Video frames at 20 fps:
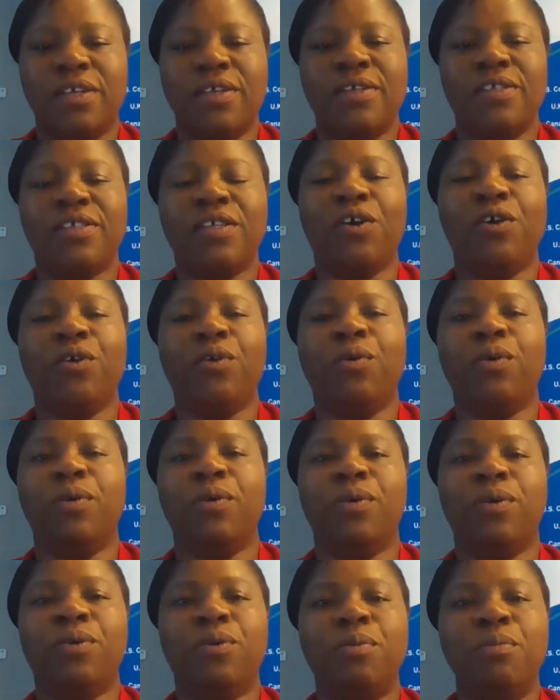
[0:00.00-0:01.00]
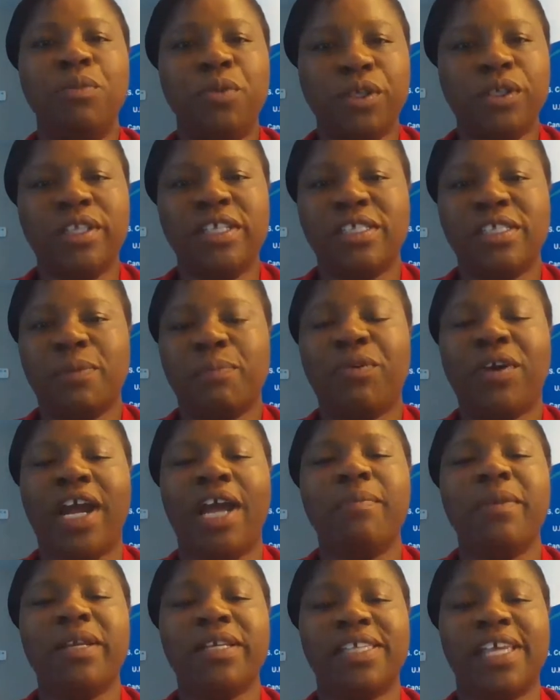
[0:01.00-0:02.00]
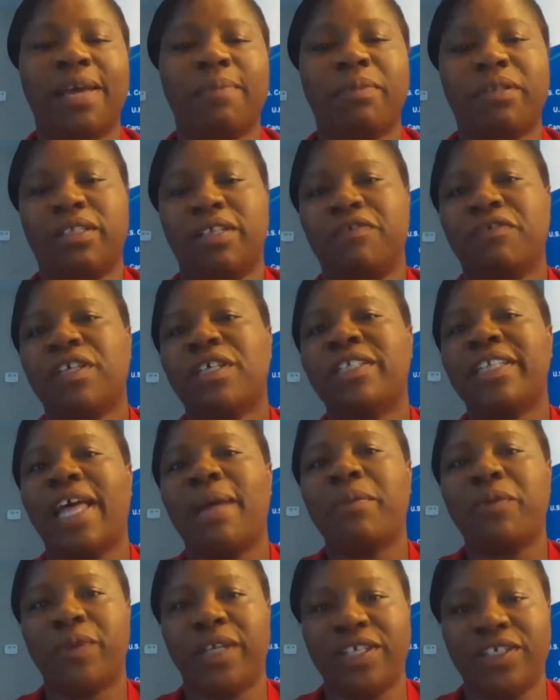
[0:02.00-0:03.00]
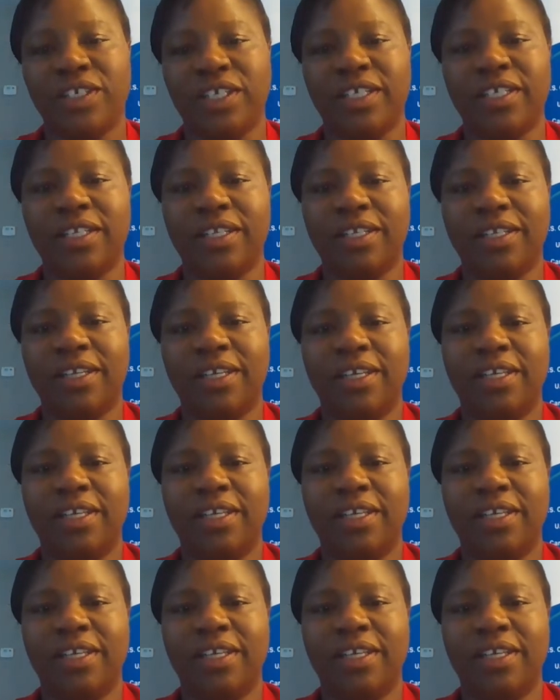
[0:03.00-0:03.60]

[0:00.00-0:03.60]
So Moodle is a prime example of collaboration.